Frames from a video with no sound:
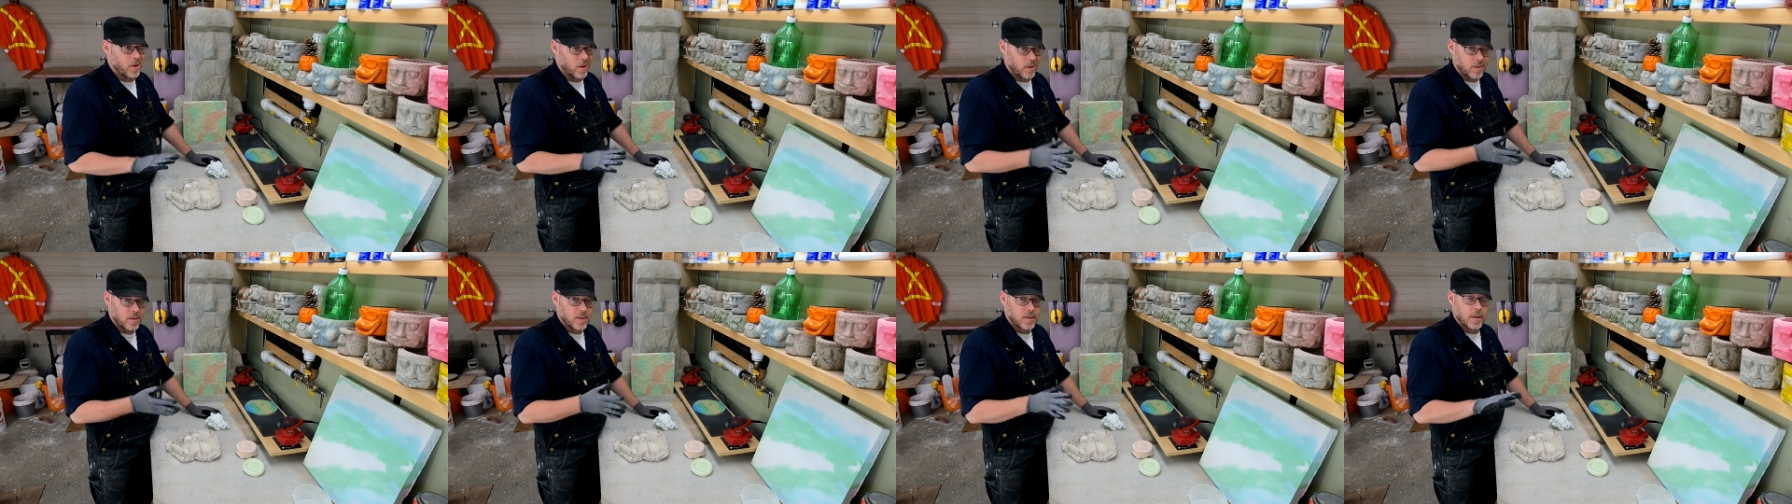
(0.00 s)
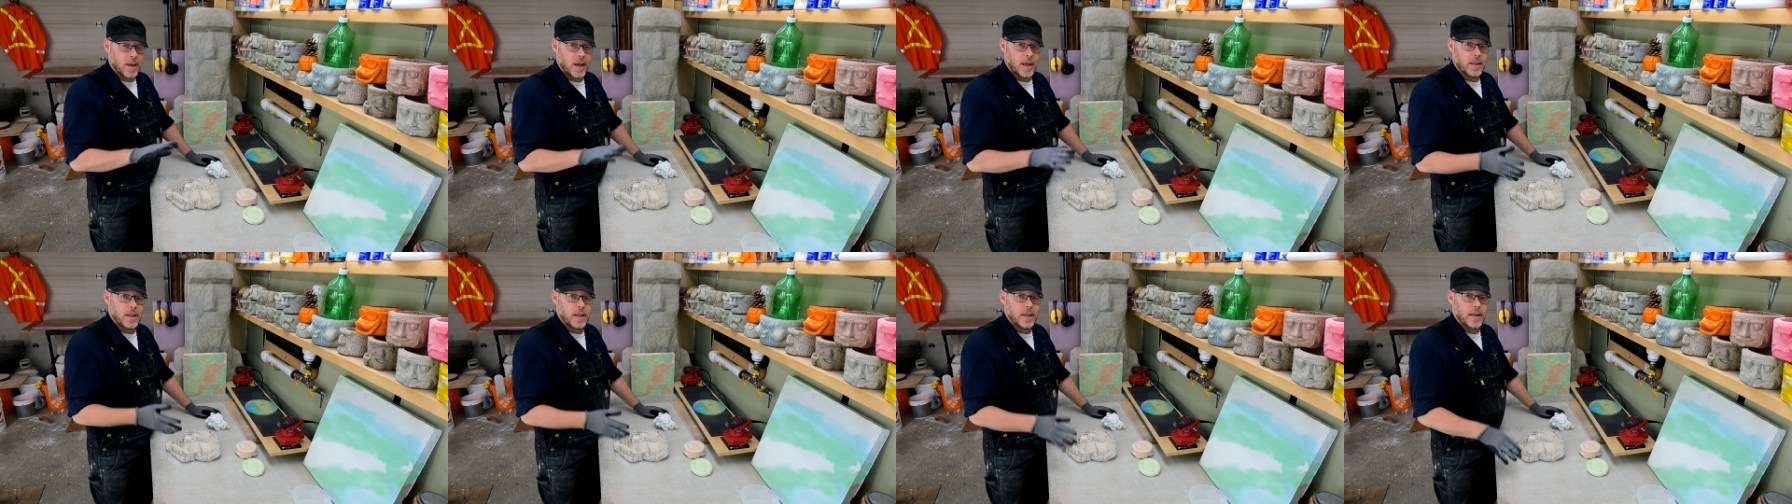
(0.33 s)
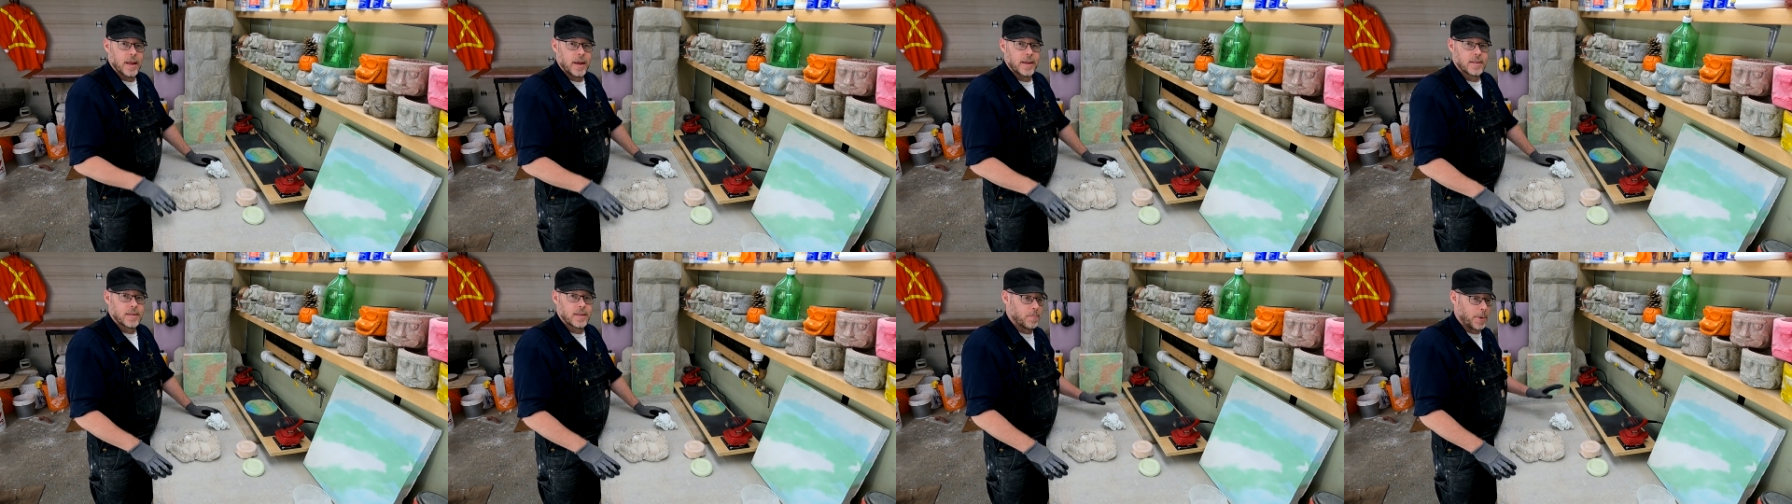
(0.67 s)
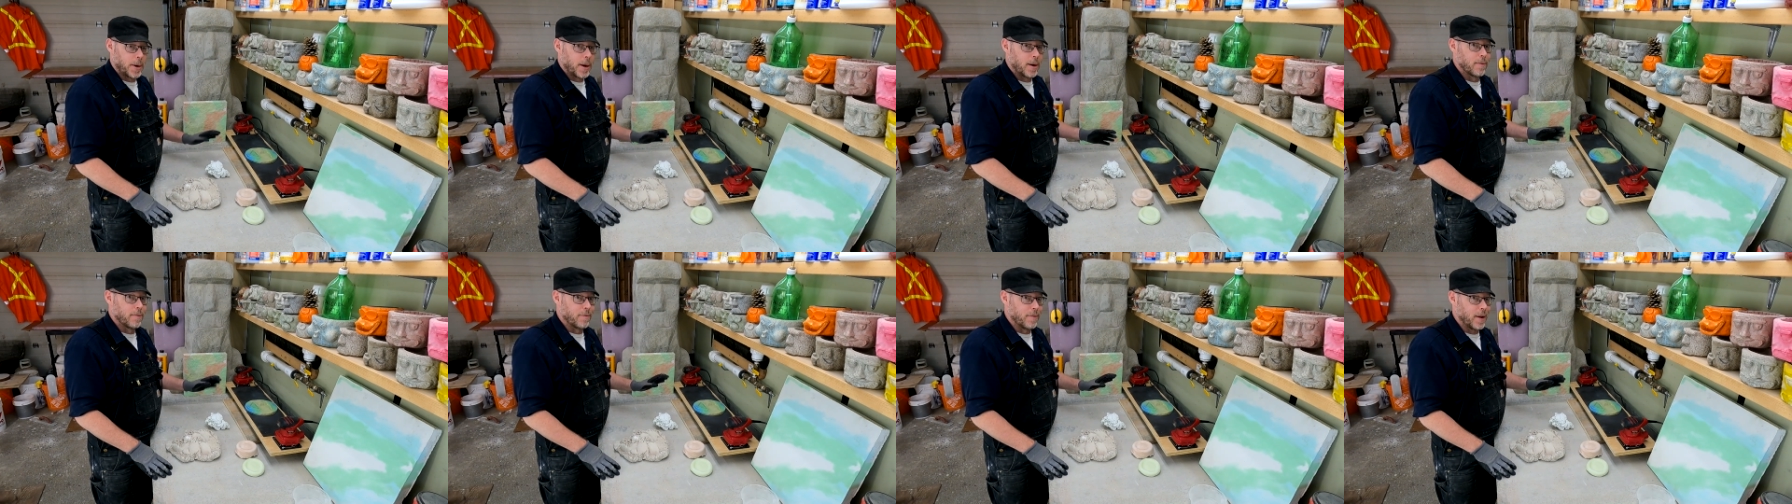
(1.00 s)
are slightly less
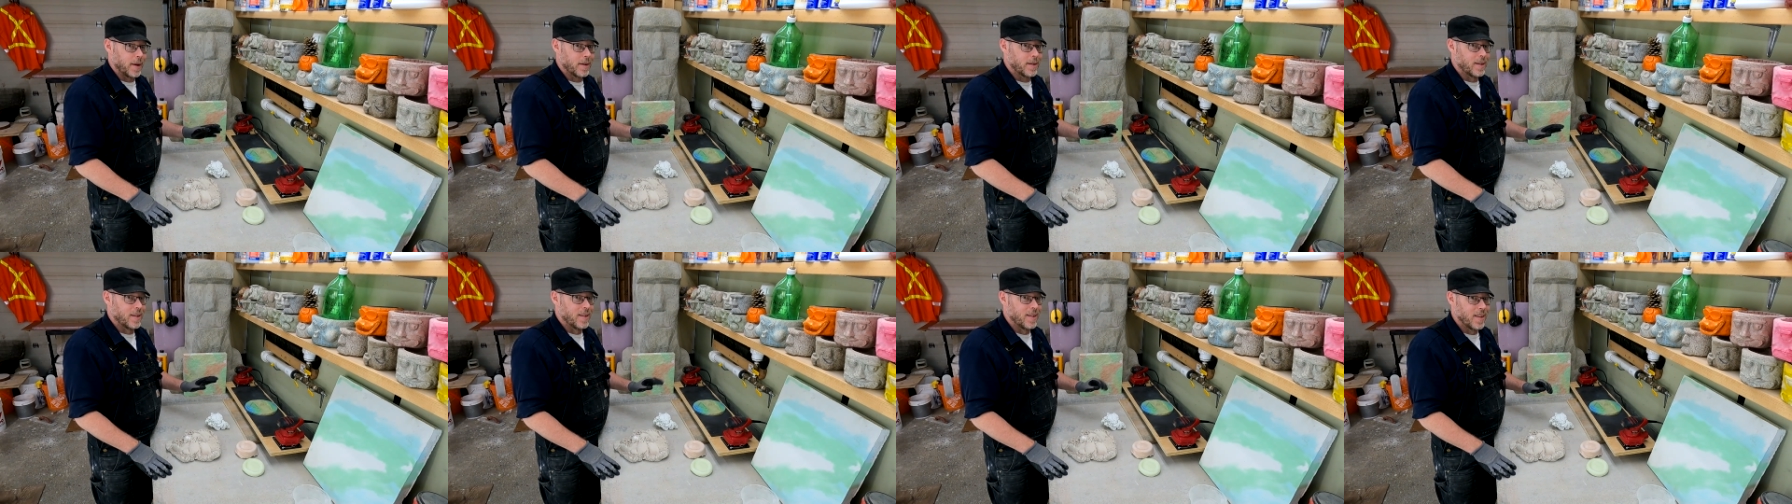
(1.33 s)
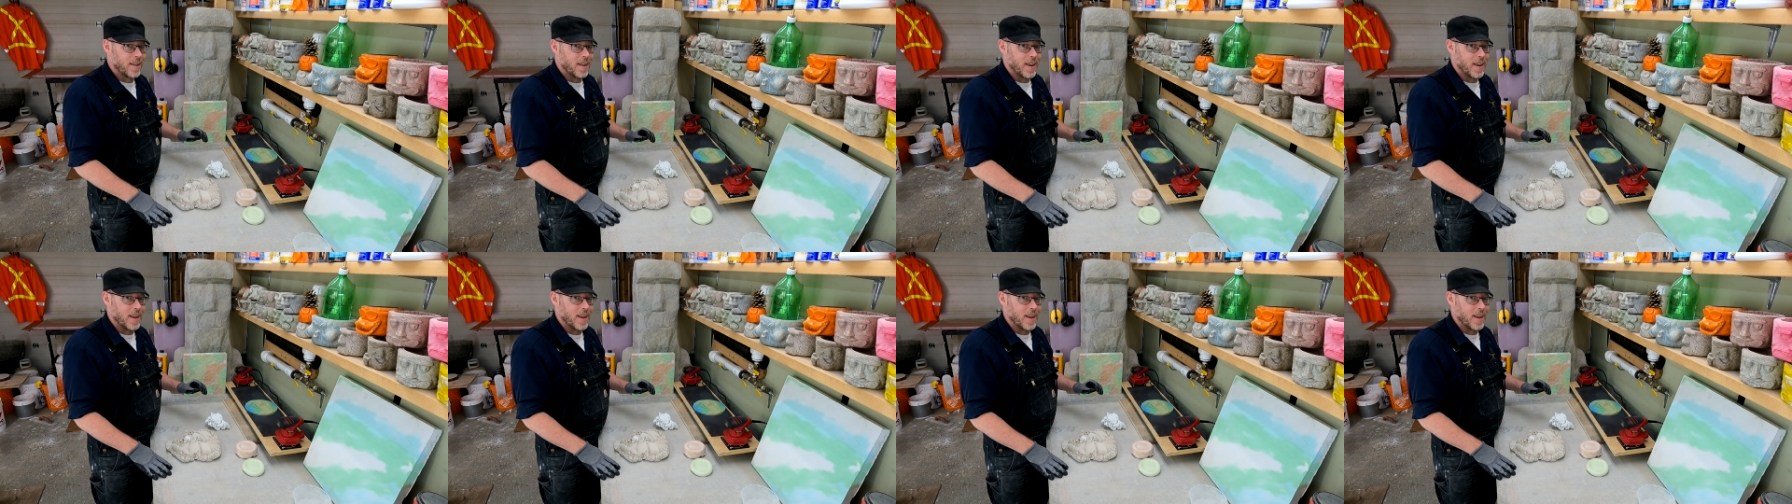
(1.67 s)
perfect